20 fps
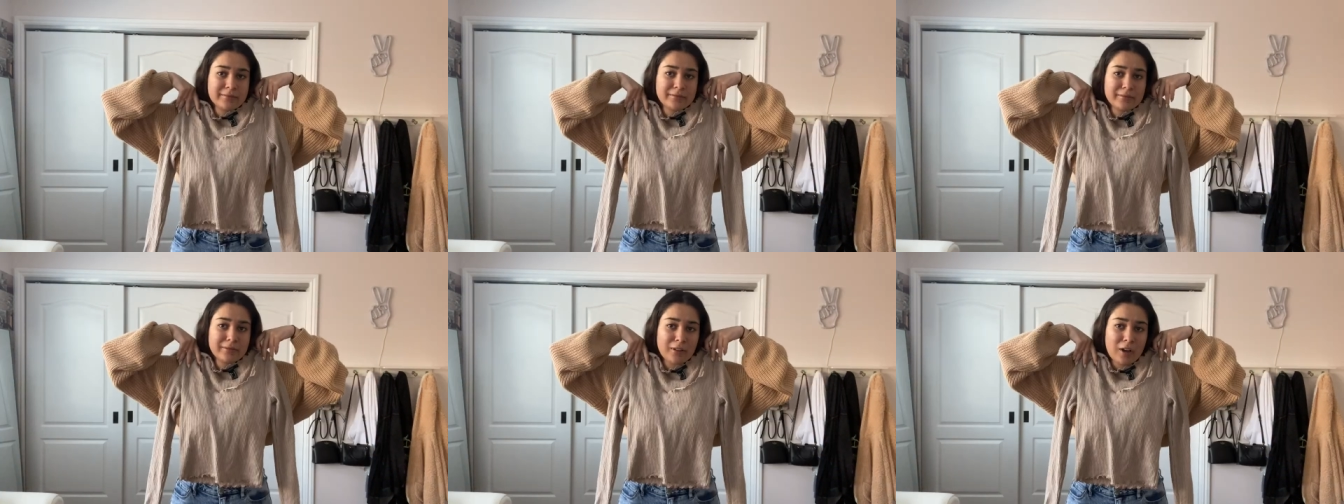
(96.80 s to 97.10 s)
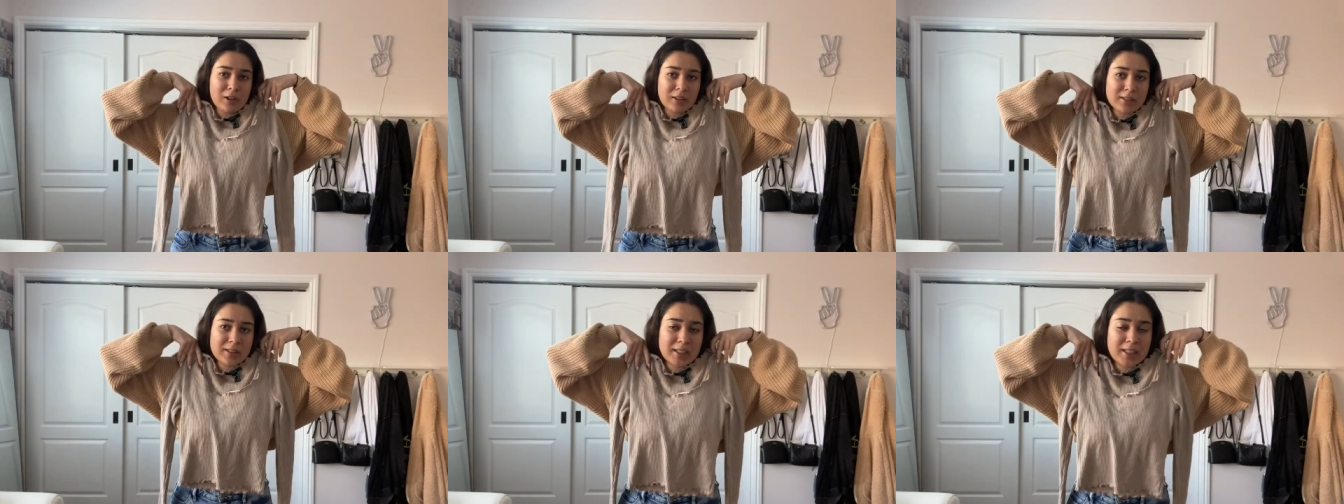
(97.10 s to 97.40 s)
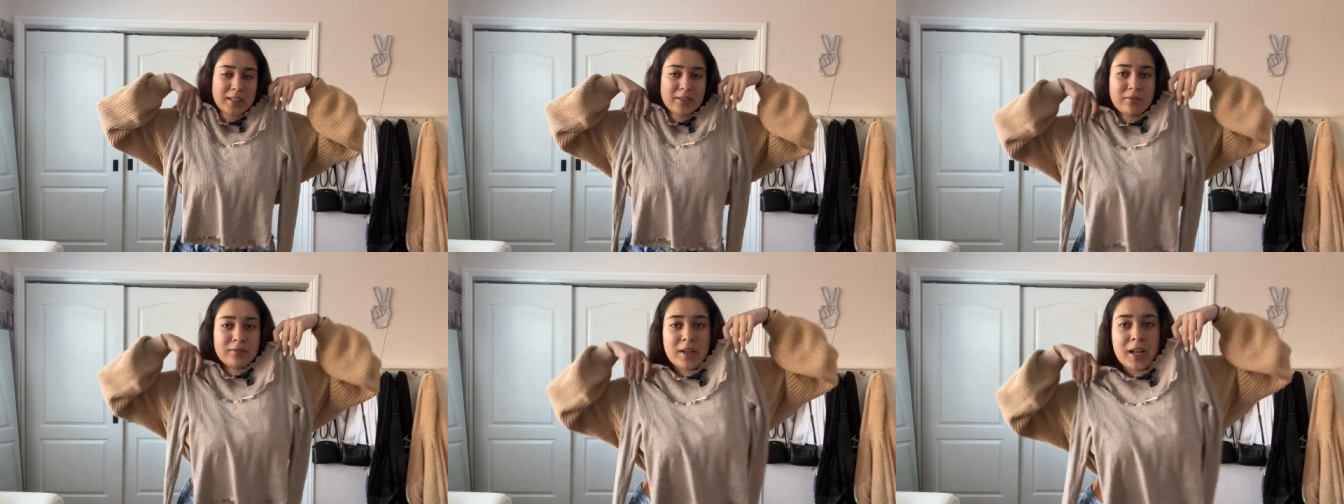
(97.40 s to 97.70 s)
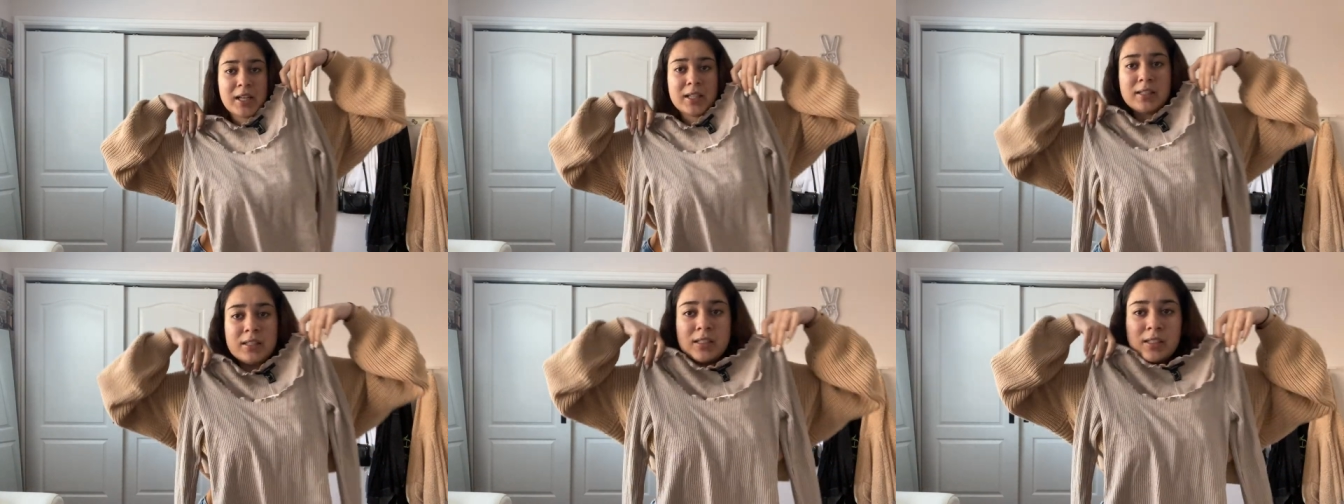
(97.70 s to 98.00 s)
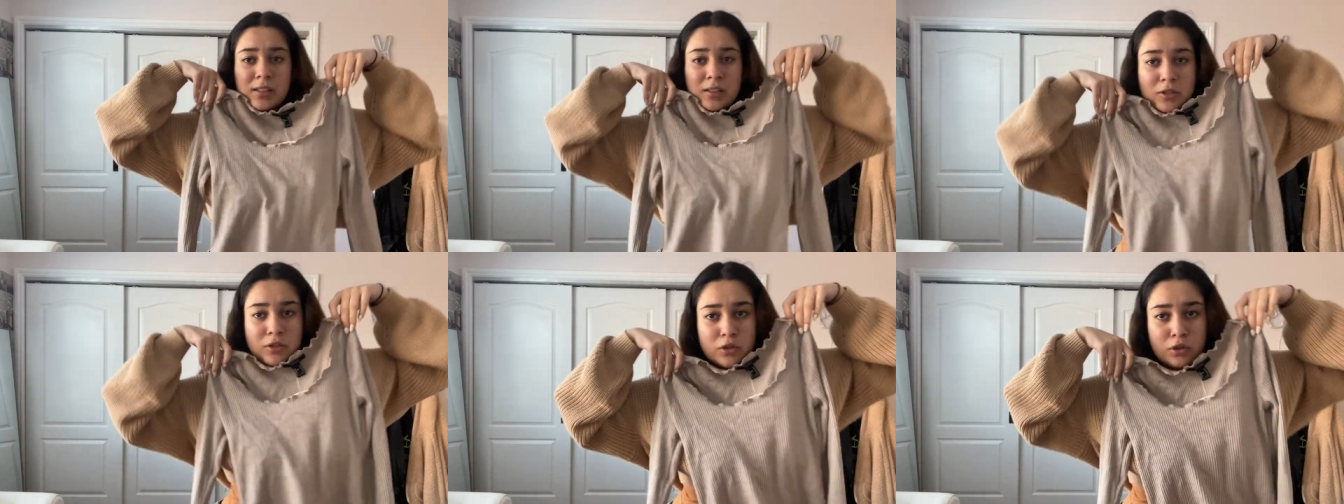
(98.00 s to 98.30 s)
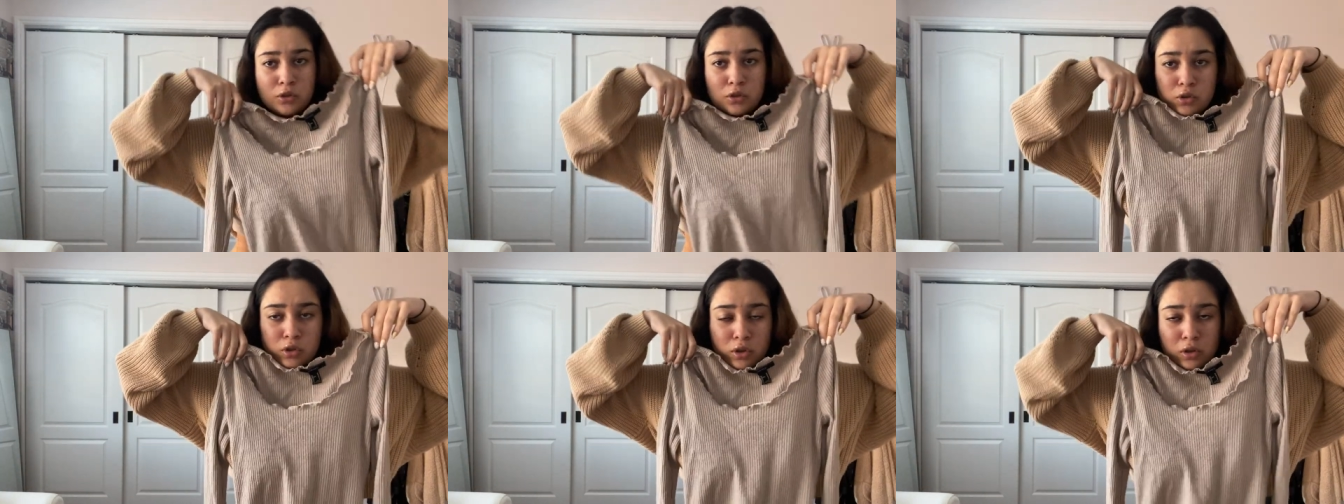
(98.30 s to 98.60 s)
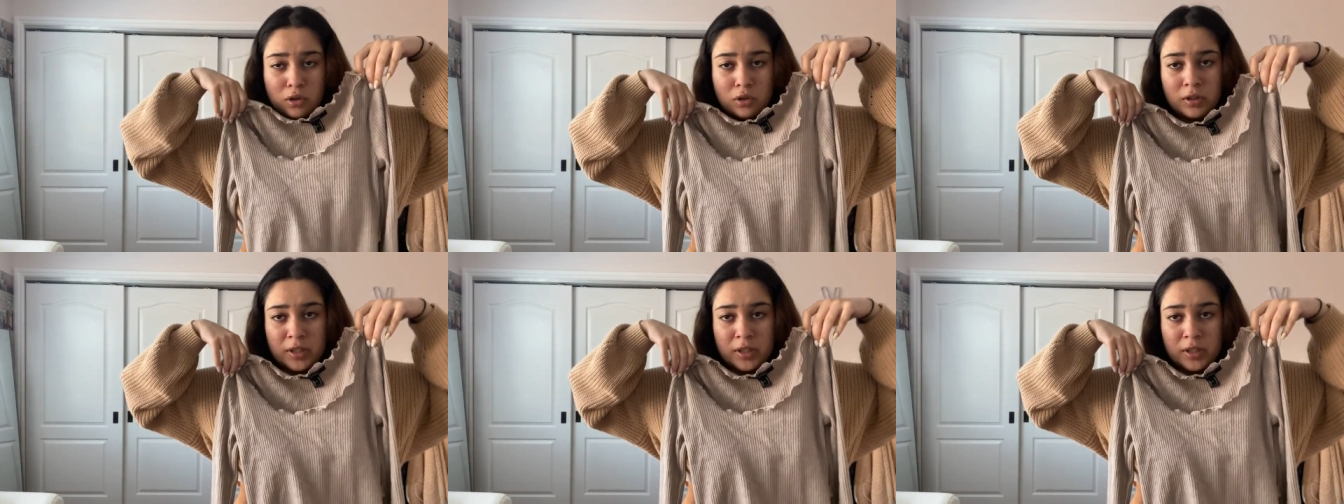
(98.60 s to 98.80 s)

long sleeve, nice neutral.